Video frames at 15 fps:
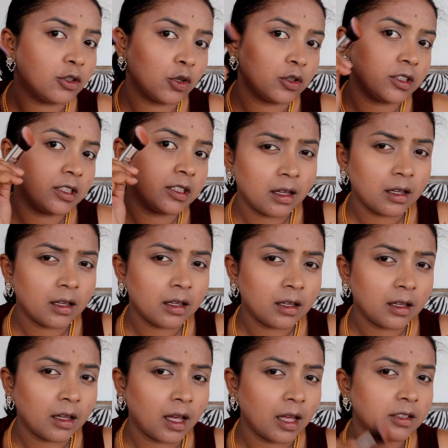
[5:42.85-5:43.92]
So this,
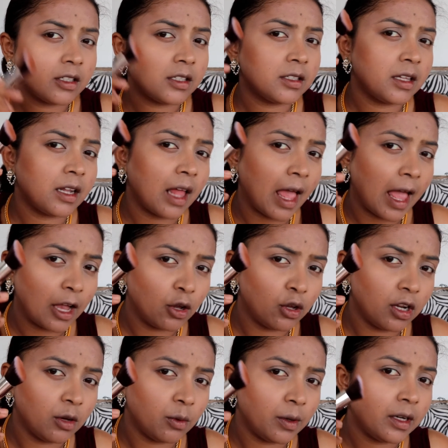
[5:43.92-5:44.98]
as it is an
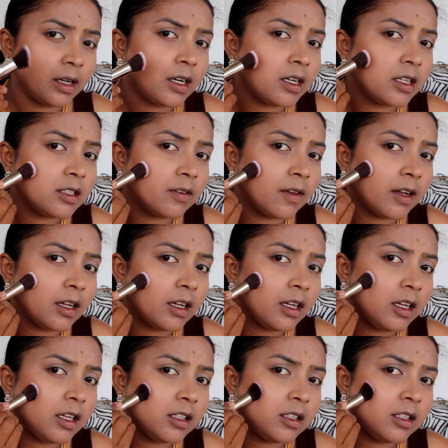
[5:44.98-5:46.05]
angular one, it is very
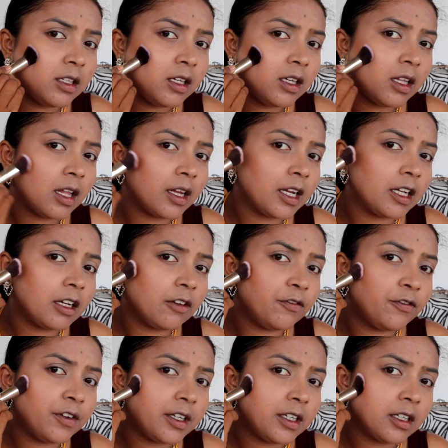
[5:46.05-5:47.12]
easy, like it will
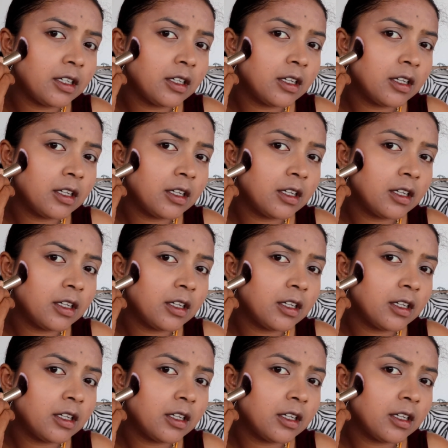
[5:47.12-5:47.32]
fit